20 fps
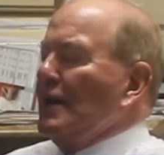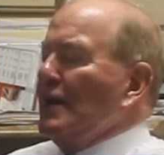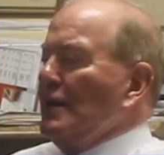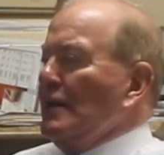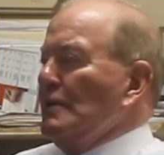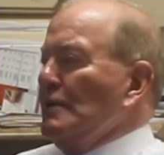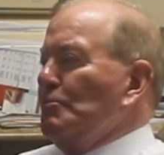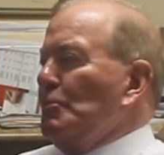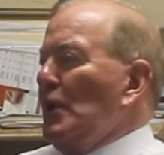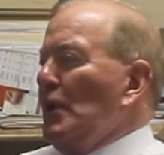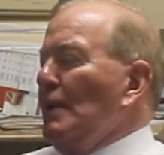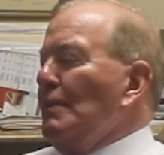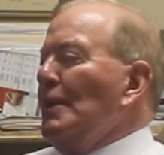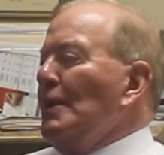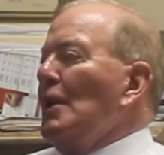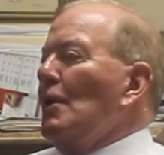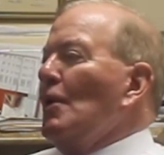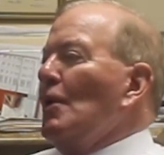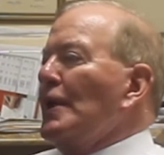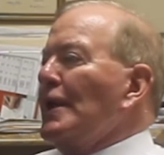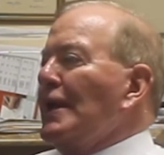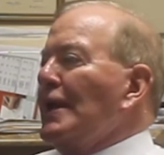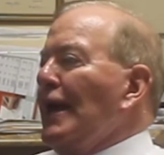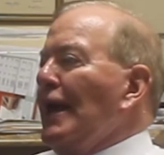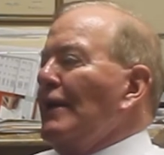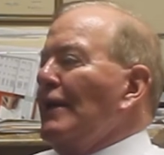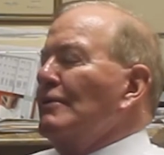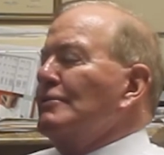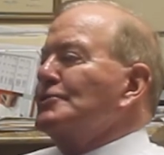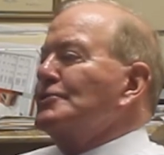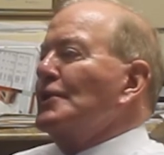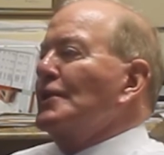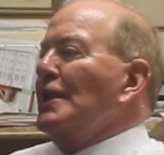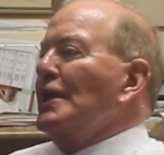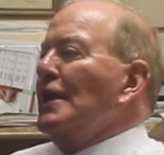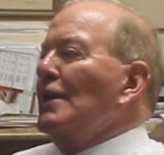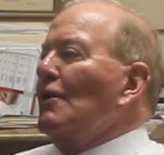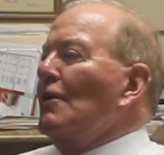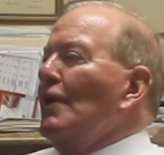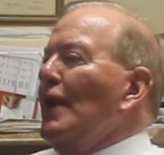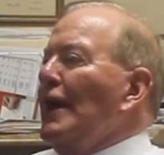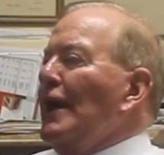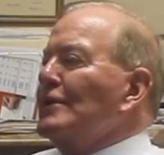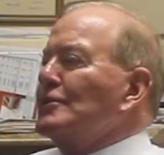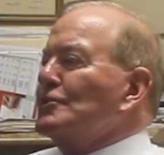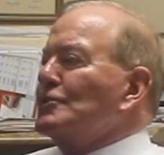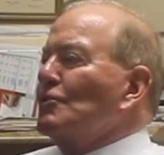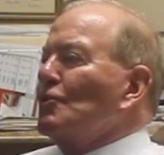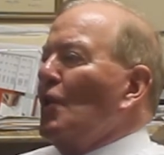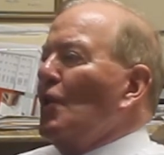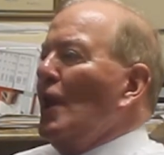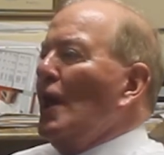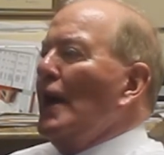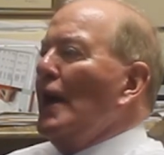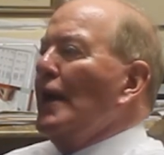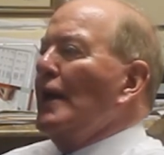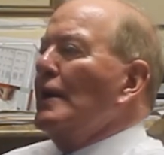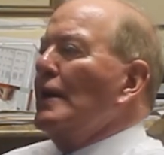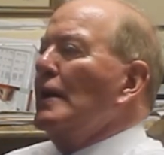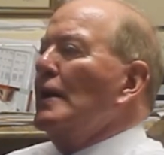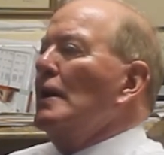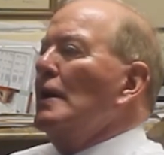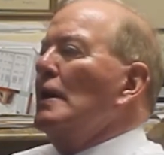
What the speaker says: and it primarily caters to the international client